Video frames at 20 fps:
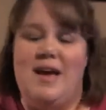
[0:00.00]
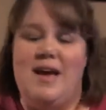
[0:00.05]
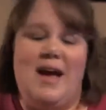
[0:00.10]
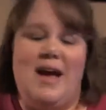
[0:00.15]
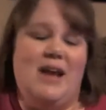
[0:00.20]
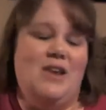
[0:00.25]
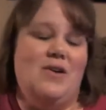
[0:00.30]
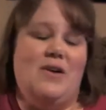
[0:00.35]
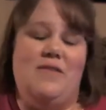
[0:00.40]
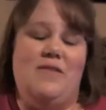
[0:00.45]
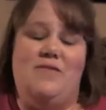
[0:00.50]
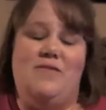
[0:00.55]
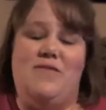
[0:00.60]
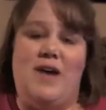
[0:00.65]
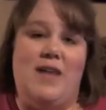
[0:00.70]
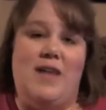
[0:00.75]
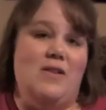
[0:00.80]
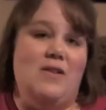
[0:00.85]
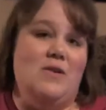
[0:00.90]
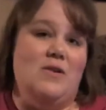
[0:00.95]
and you can
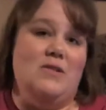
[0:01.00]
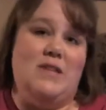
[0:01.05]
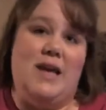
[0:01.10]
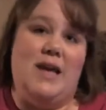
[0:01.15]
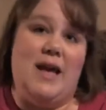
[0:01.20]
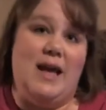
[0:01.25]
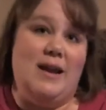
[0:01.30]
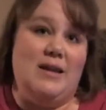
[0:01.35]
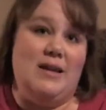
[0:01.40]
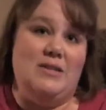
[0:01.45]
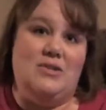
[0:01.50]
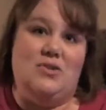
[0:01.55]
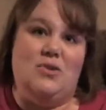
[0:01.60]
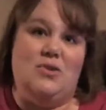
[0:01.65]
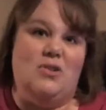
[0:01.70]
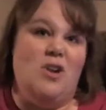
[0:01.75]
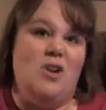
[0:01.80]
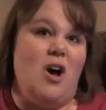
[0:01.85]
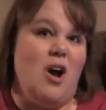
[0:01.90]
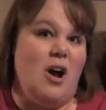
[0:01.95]
find those at any
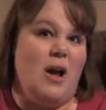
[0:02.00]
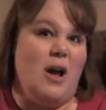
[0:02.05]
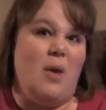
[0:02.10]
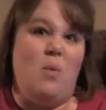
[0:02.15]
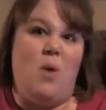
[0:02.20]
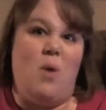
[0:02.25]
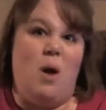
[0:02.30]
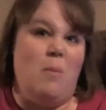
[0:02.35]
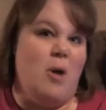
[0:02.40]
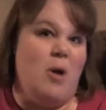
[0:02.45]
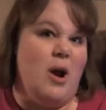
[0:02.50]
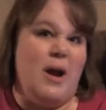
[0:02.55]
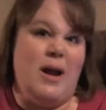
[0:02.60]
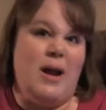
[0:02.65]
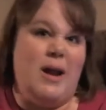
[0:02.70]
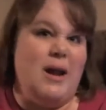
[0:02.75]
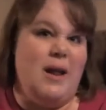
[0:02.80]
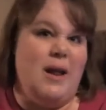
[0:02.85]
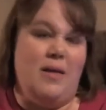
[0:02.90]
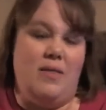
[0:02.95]
Target, Walmart, at
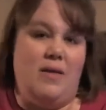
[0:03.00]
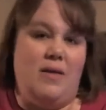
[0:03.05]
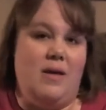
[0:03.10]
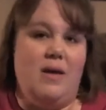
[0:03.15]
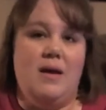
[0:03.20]
any of the